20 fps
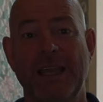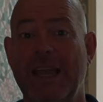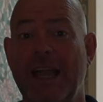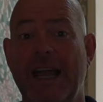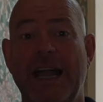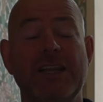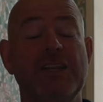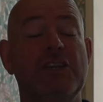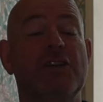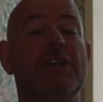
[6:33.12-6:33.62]

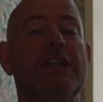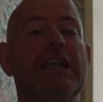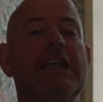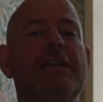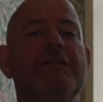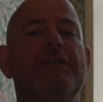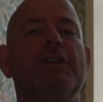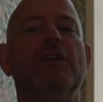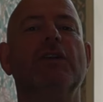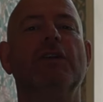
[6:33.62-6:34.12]
And you could
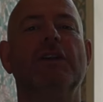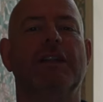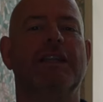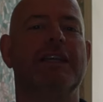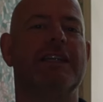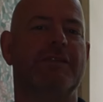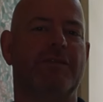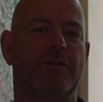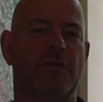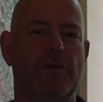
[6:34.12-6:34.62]
even look at
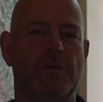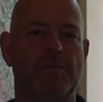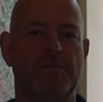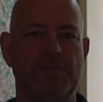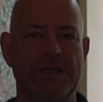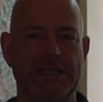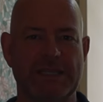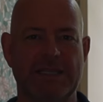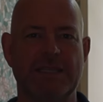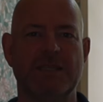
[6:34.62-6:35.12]
this from a
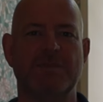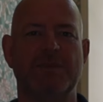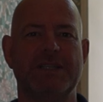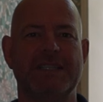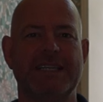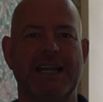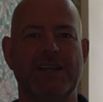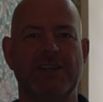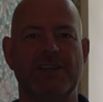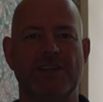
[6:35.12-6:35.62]
business
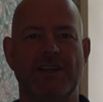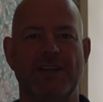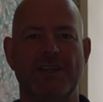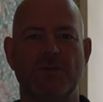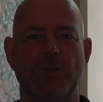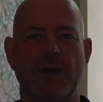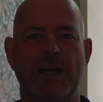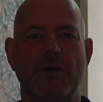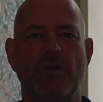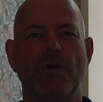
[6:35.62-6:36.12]
potential as
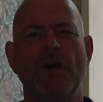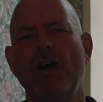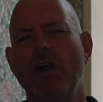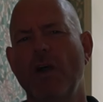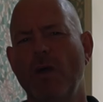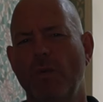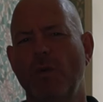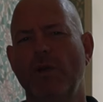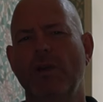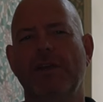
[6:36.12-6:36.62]
well.
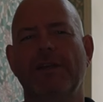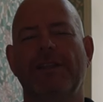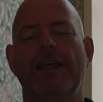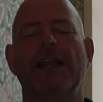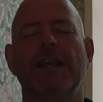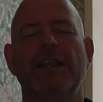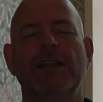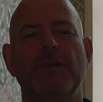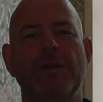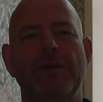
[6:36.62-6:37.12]
We'll look at that a
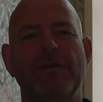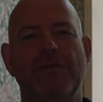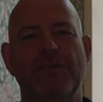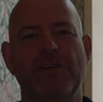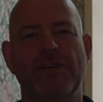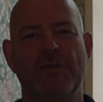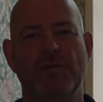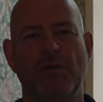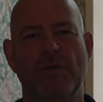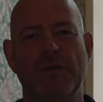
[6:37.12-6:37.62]
little bit
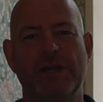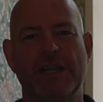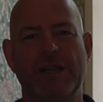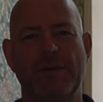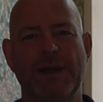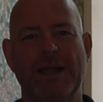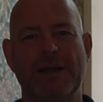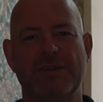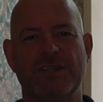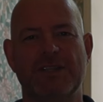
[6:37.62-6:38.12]
further when we go
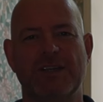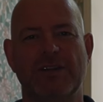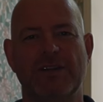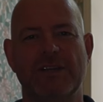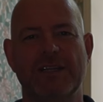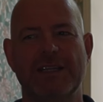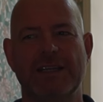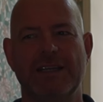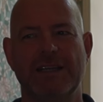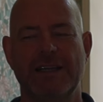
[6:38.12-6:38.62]

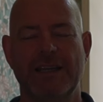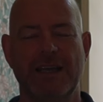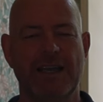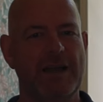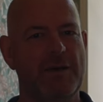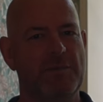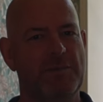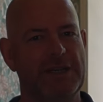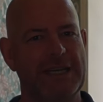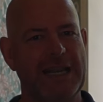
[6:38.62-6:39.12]
outside.
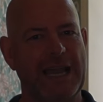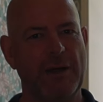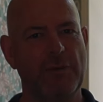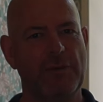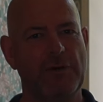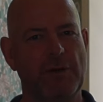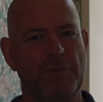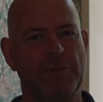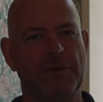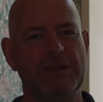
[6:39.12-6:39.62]
But now
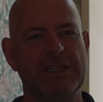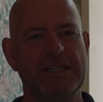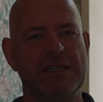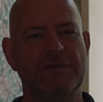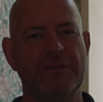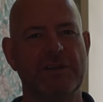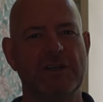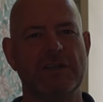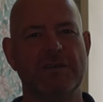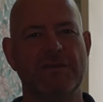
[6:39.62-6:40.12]
we're up on this
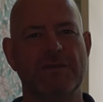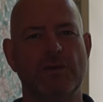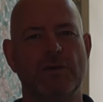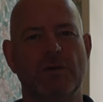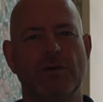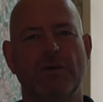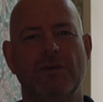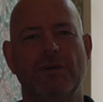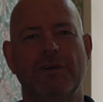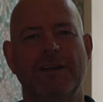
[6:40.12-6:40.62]
first
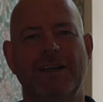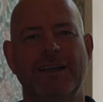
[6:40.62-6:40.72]
floor.